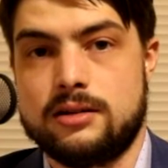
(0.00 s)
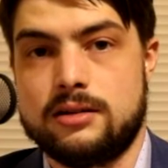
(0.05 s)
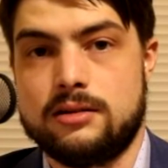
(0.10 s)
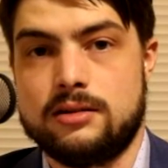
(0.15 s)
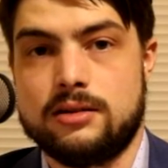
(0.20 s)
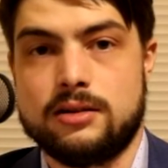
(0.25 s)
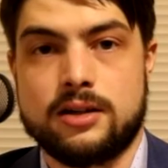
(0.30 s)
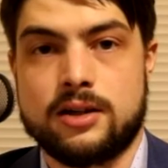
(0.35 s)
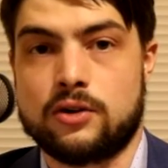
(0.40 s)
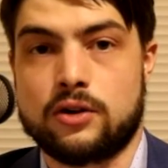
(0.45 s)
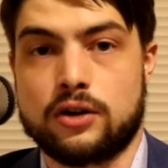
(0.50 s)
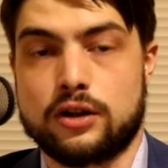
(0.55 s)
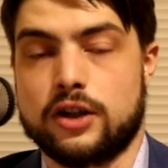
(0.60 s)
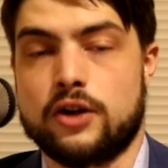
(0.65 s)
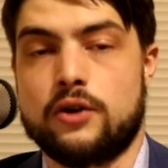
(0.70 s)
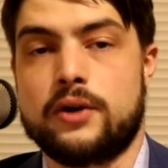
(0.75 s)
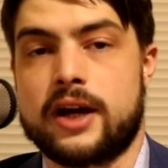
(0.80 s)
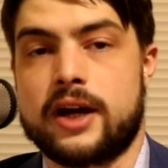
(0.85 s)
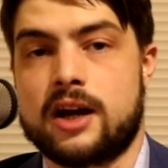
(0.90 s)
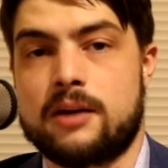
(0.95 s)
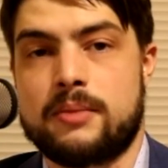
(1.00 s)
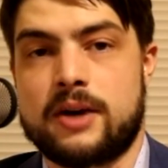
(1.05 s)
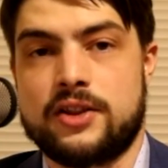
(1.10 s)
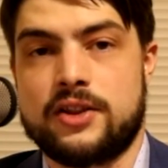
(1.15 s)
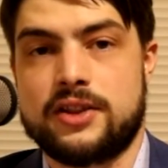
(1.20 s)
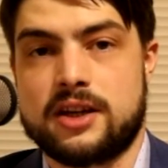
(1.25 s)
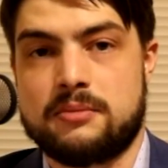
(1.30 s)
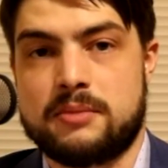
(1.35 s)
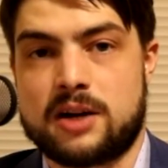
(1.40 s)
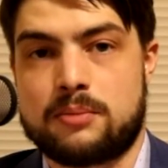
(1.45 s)
you know, gloating about
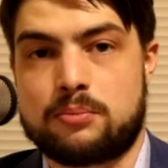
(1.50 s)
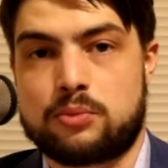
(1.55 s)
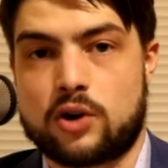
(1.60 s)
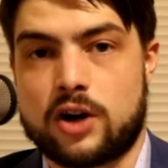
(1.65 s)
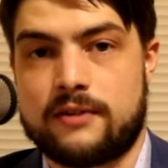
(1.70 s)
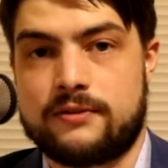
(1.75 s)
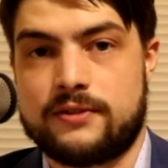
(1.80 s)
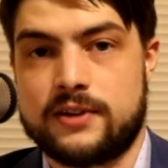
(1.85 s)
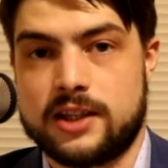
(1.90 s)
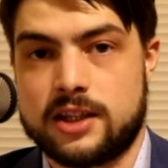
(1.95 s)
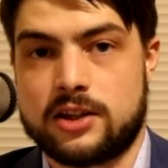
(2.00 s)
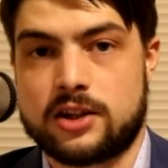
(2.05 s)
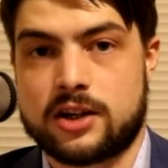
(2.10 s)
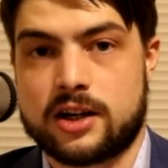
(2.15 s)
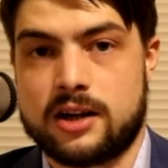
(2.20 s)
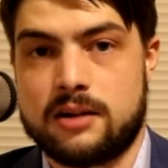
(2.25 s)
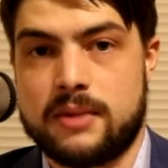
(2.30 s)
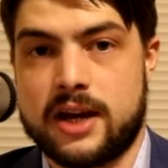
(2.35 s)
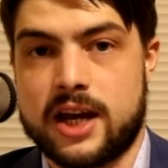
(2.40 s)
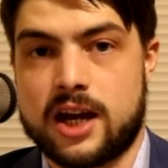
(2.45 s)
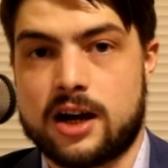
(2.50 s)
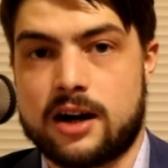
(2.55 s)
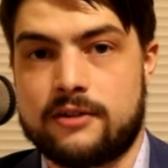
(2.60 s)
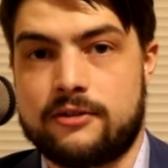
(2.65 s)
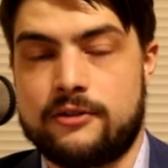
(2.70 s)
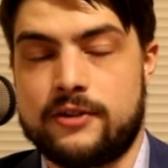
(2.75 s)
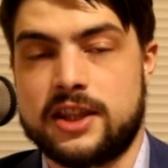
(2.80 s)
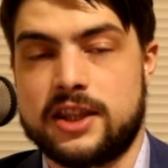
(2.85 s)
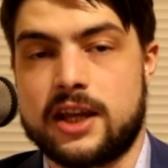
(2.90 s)
the amount of profit that they're going to make off of it.